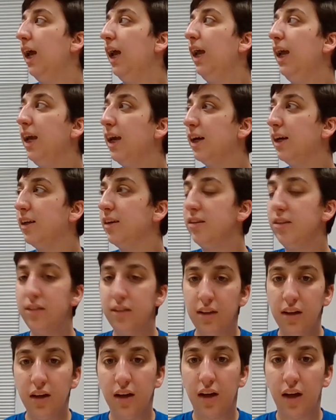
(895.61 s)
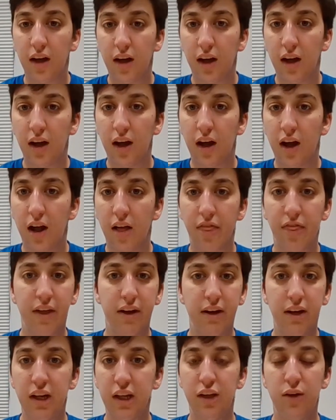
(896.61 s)
And
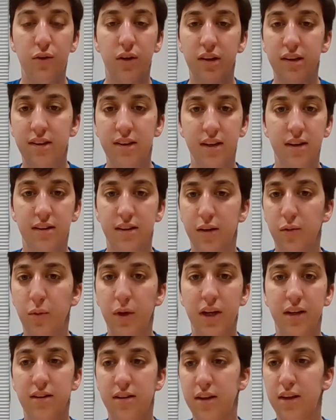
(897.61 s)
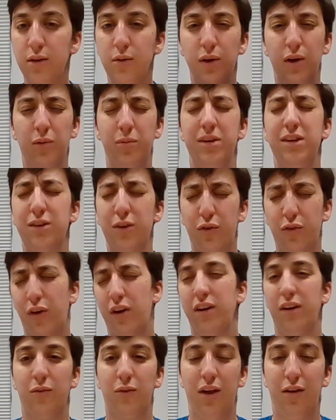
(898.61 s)
then you can see us and we can see you, and it'll be so
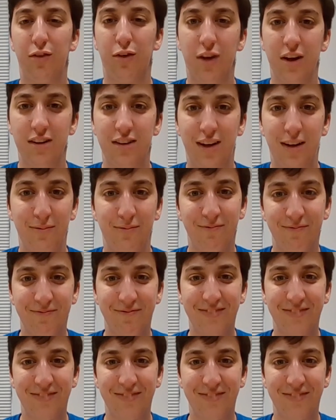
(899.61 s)
fun. We'll have a great time.